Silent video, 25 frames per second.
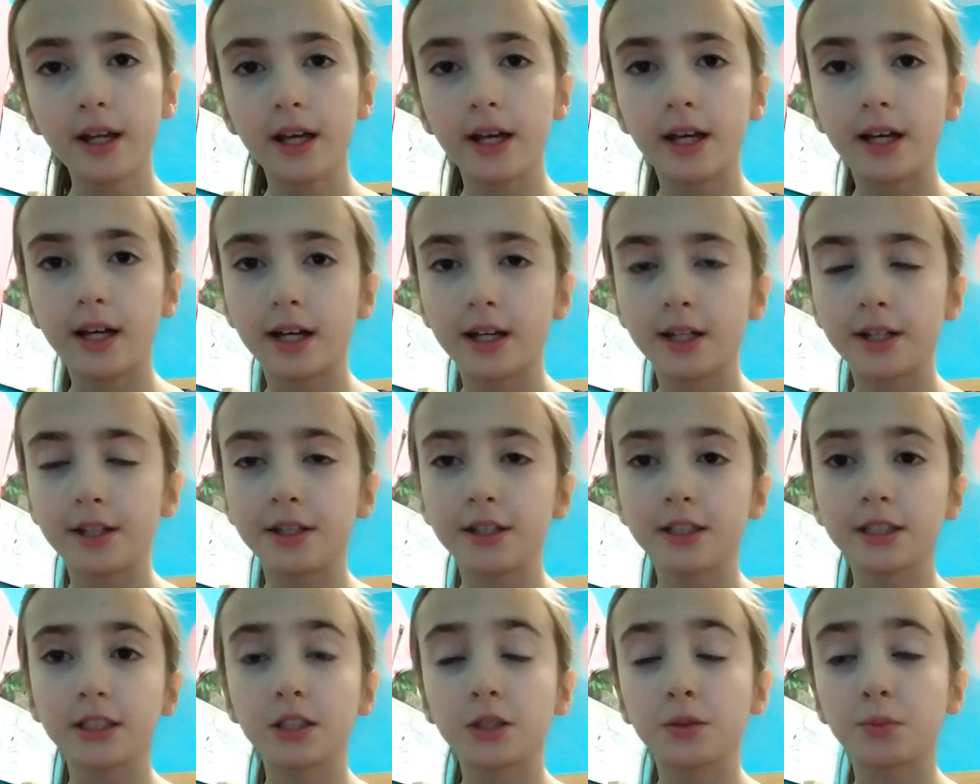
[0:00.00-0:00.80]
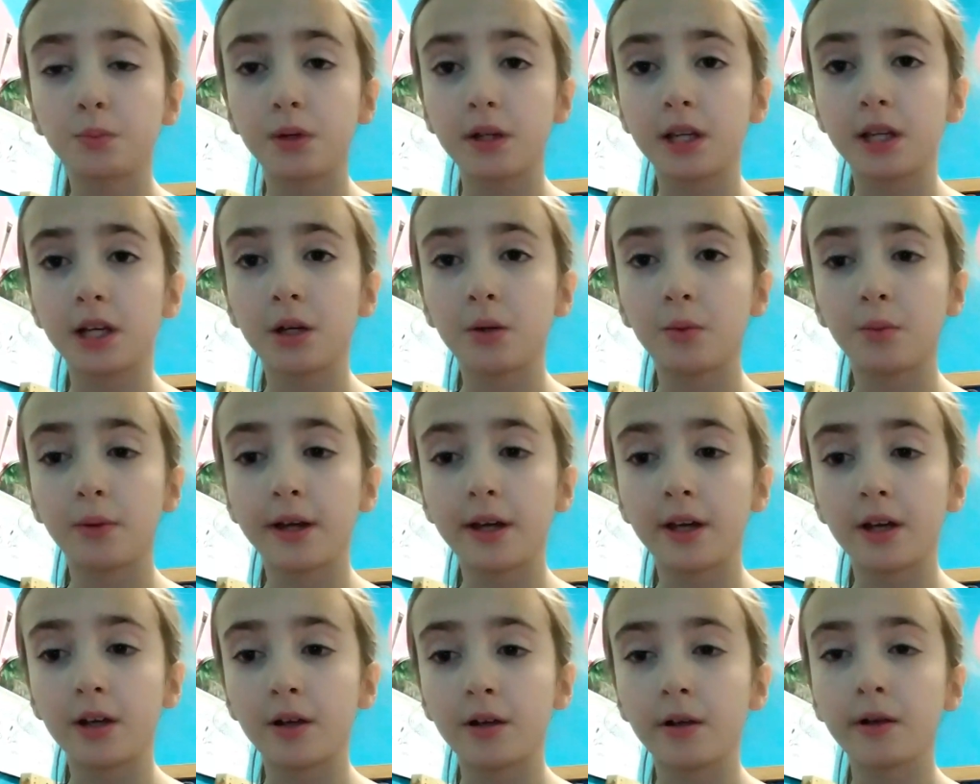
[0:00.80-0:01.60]
and this is what I
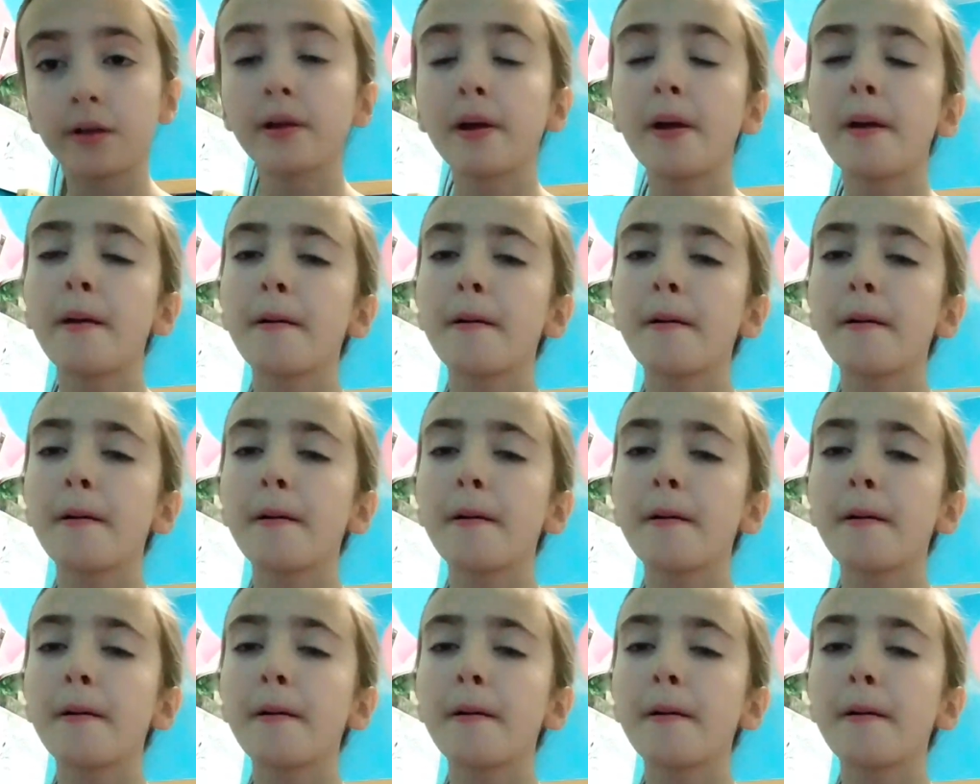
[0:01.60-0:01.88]
wear